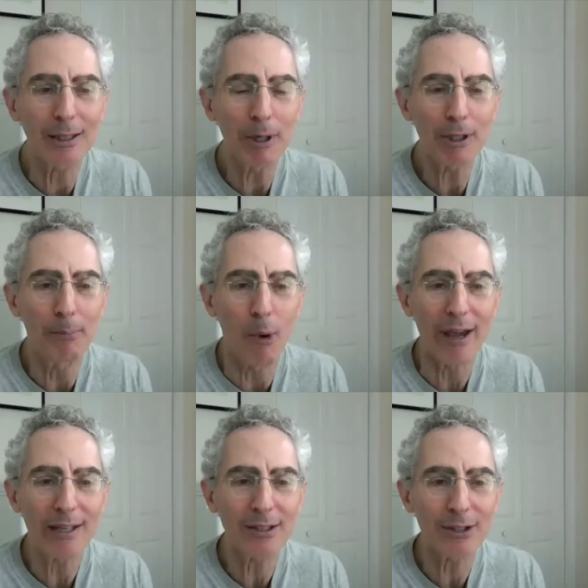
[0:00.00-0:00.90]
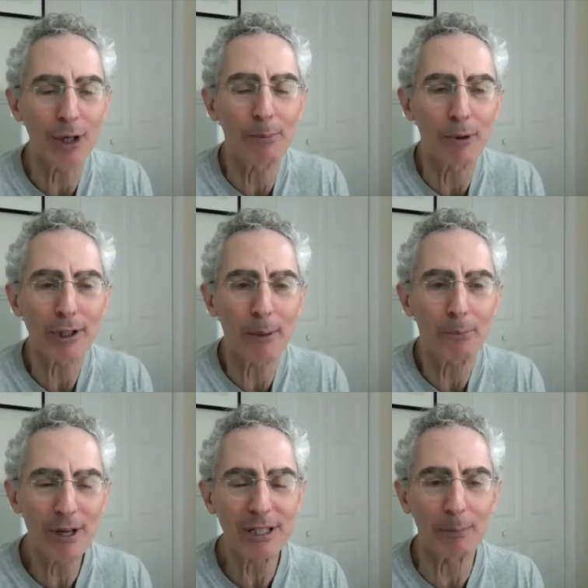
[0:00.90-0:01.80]
bunch of boys. So you put their
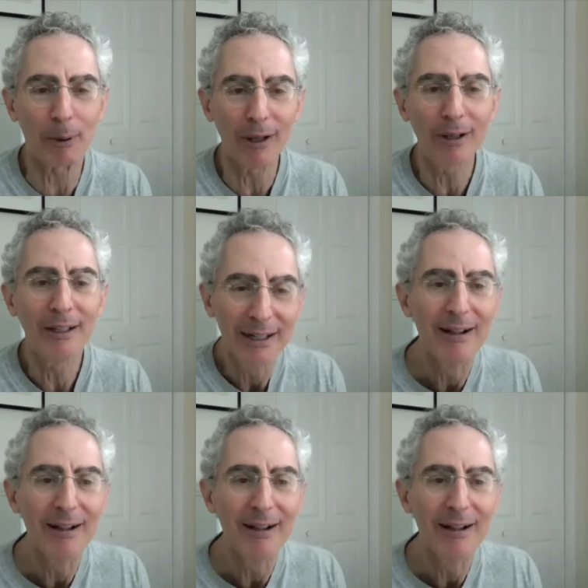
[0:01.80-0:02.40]
principal, fifty